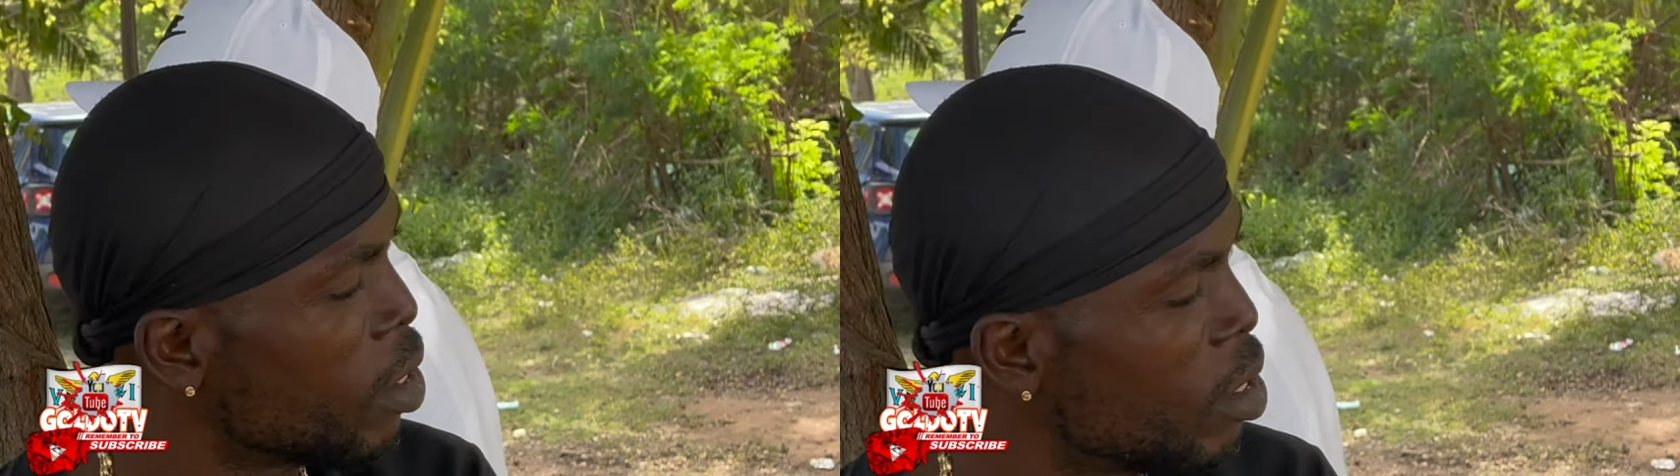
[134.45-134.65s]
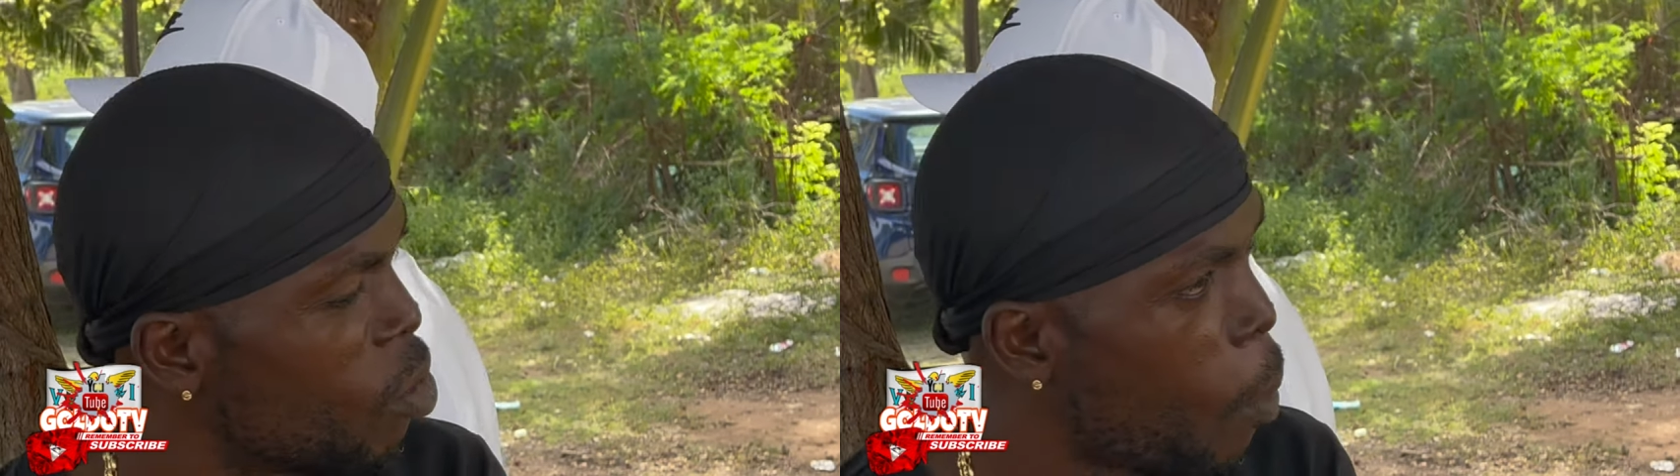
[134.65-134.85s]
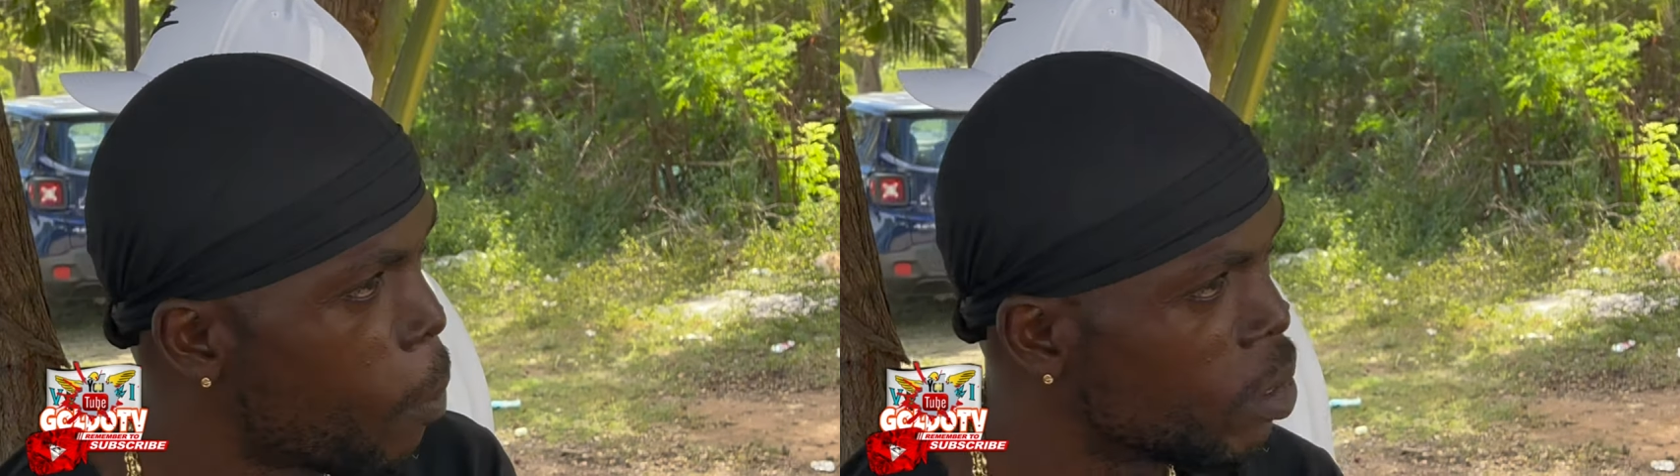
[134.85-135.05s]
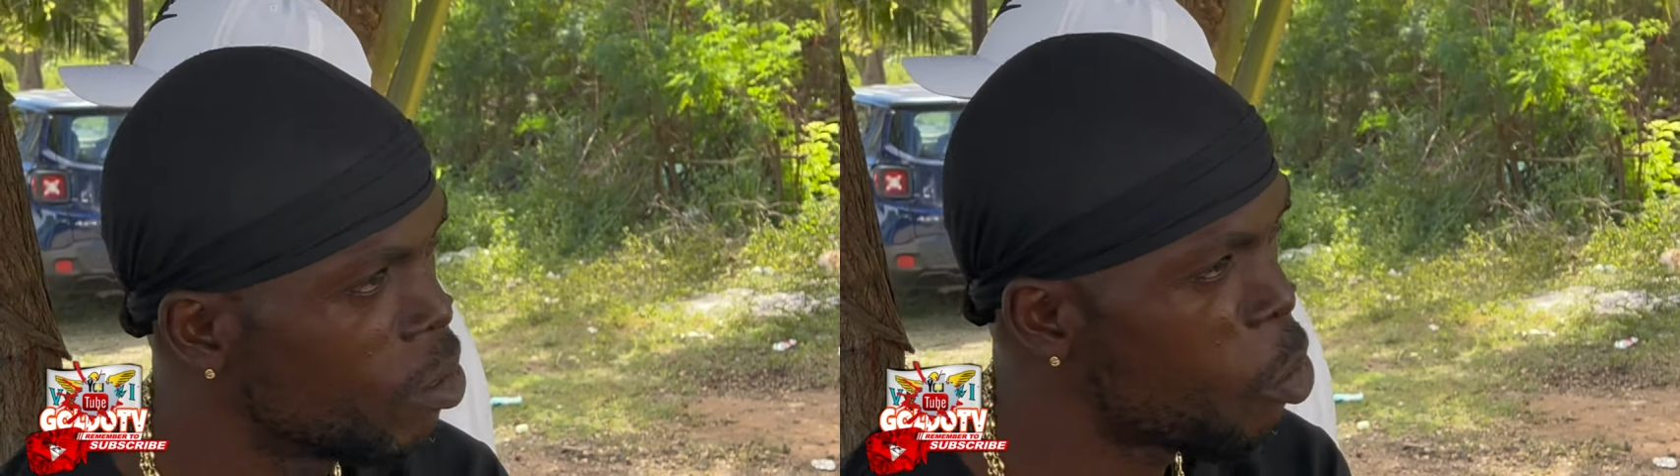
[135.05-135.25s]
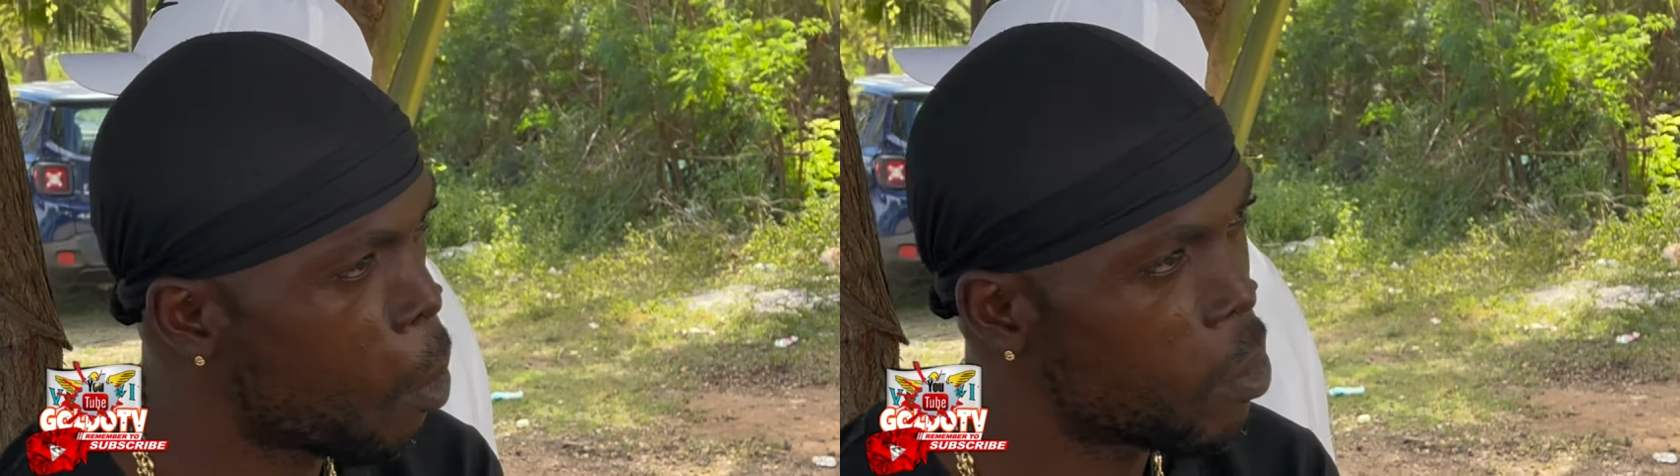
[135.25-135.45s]
let me talk?
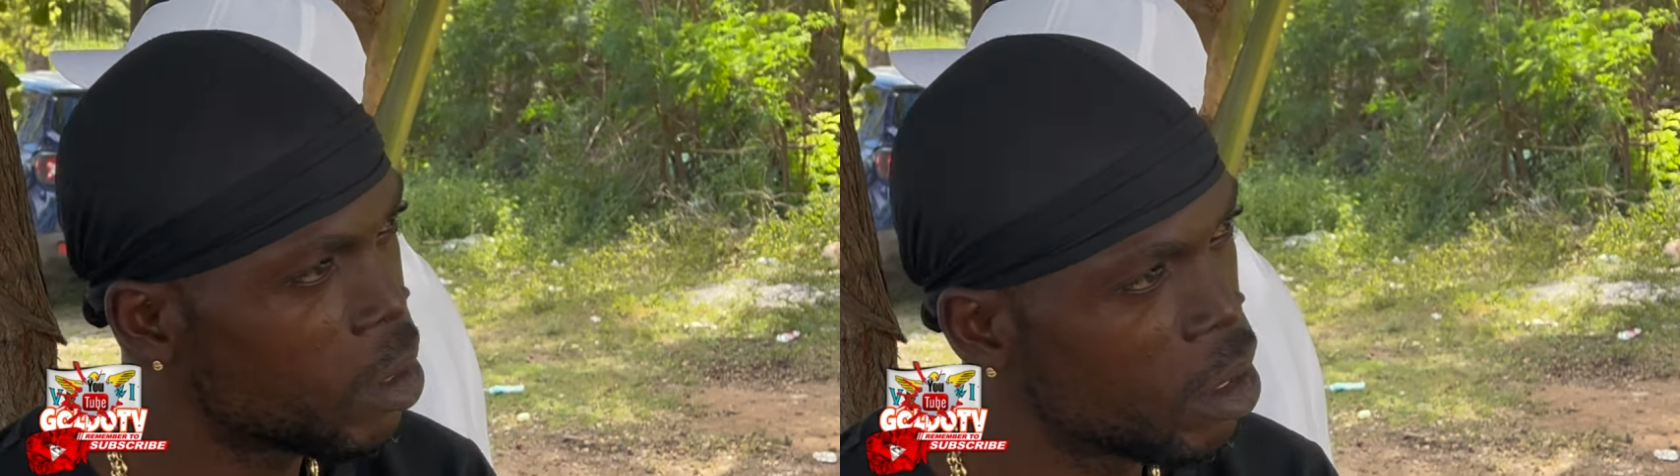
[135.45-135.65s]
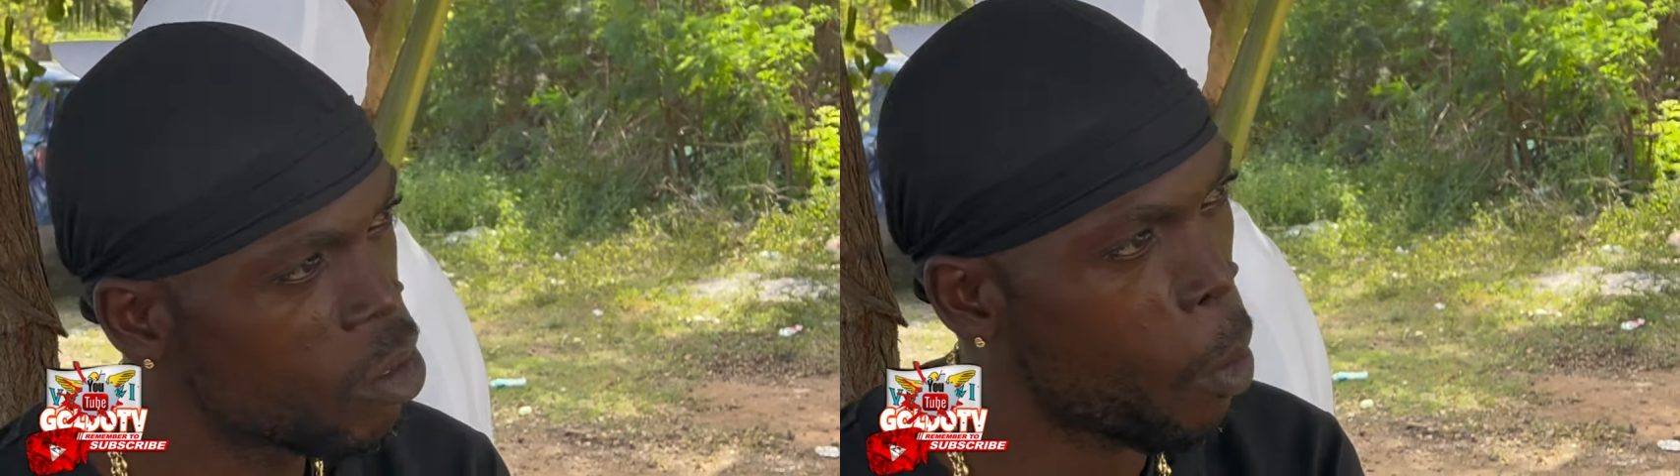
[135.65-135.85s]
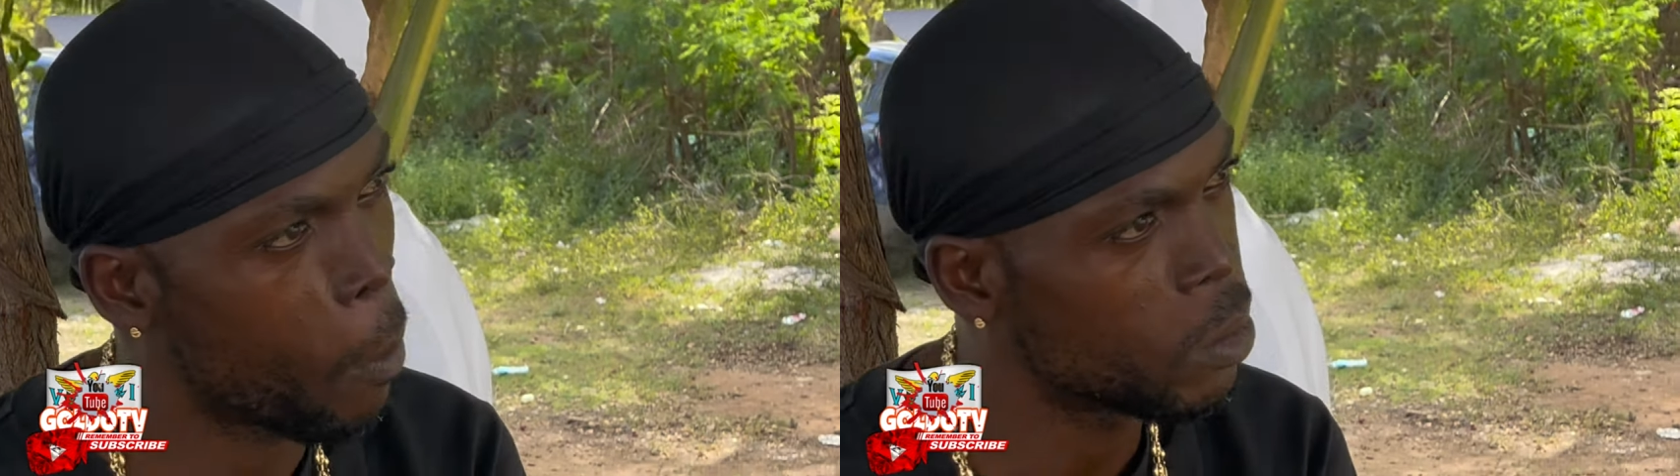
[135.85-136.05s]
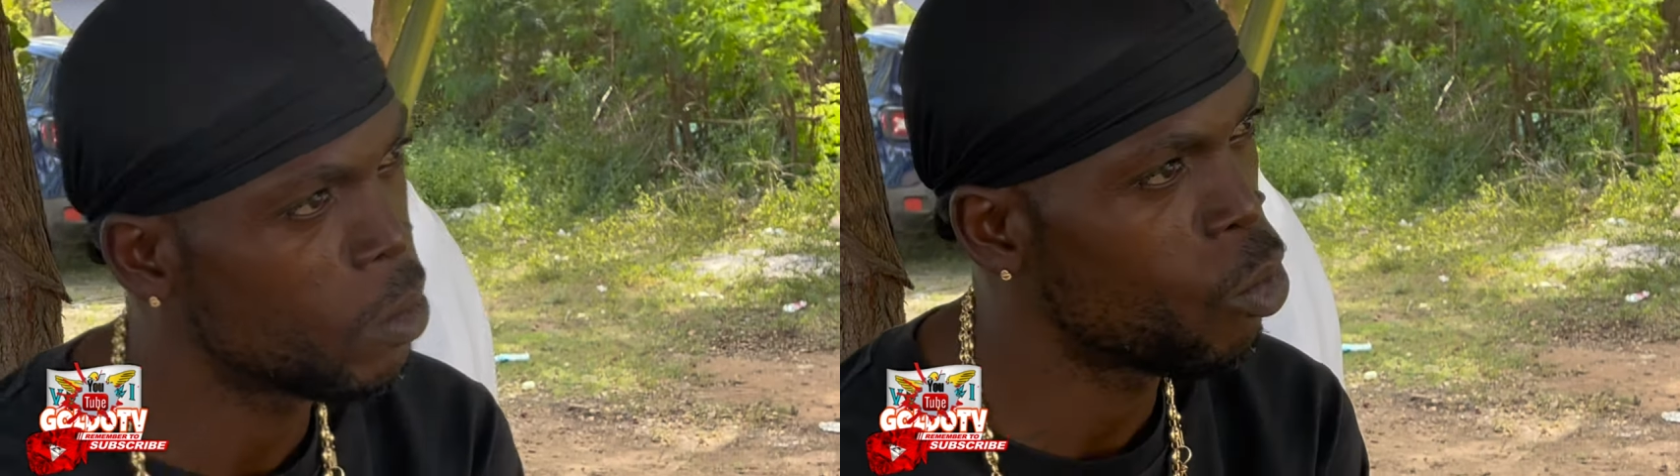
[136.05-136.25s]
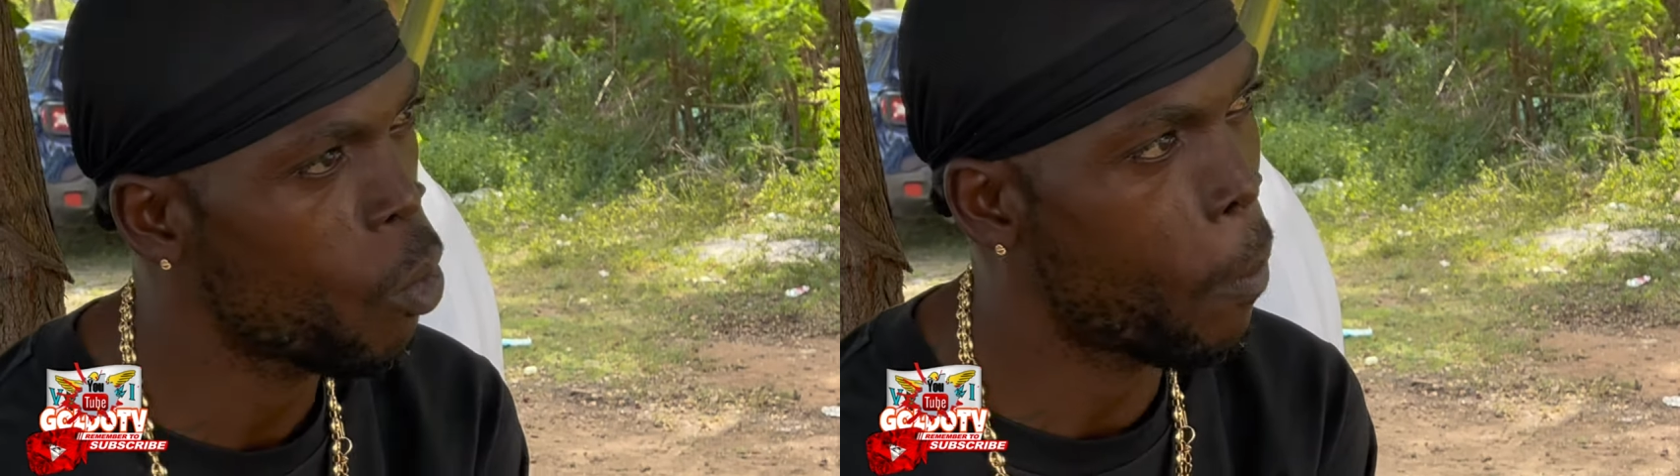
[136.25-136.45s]
Remember I been
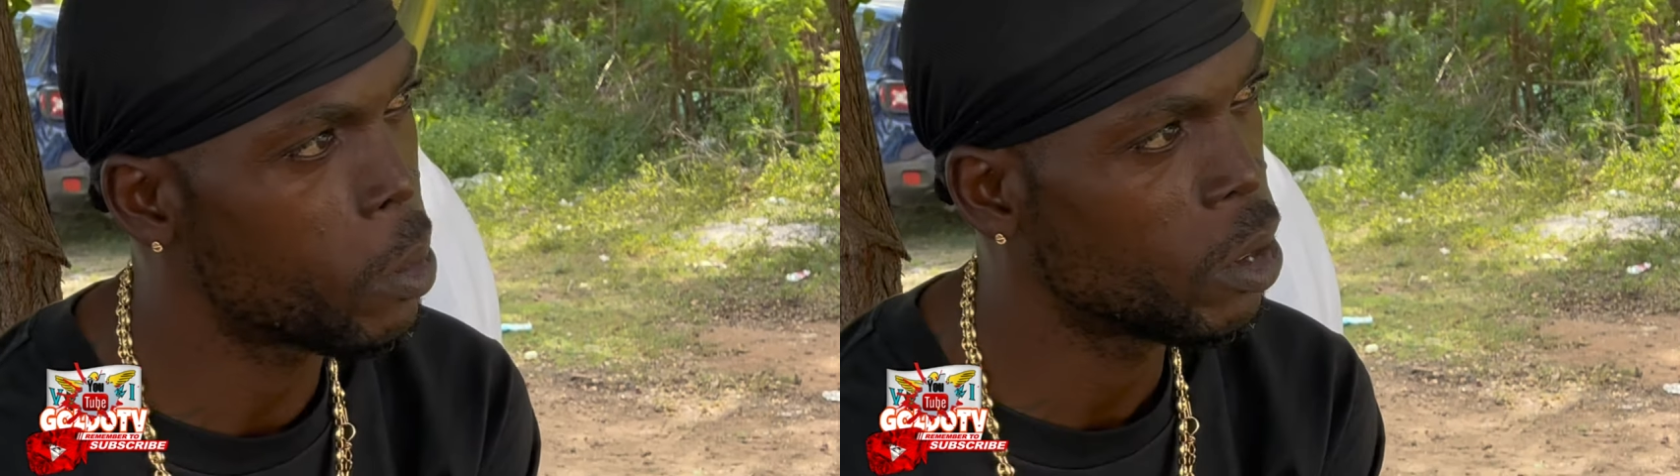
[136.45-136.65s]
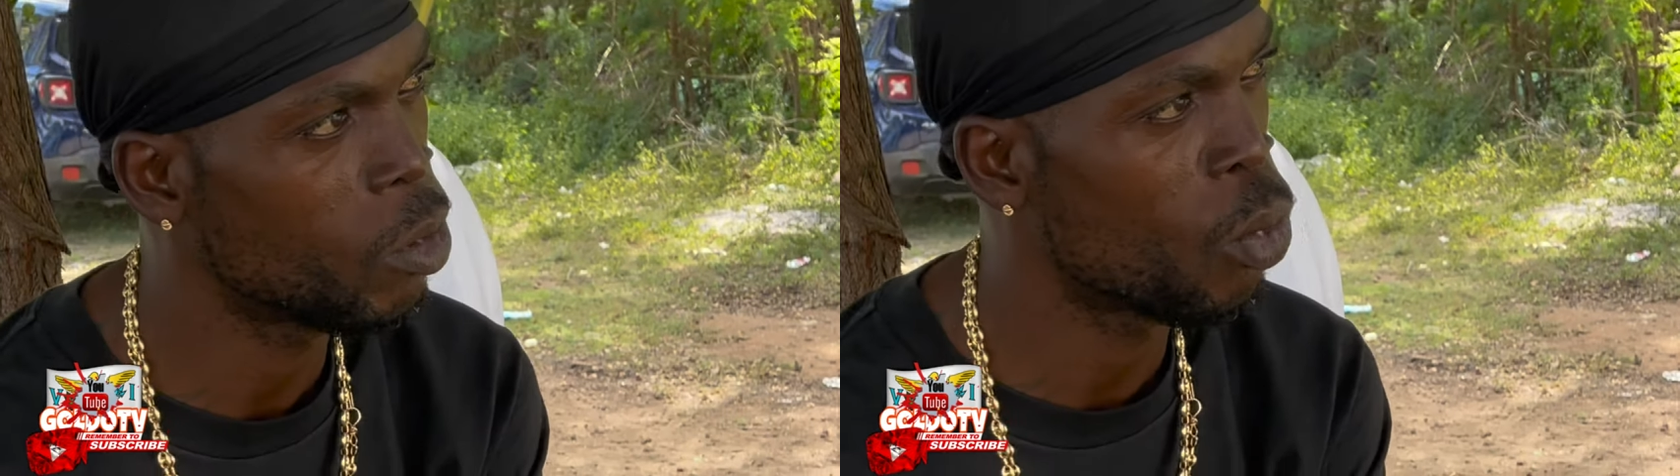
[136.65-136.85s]
Beaufort, you know?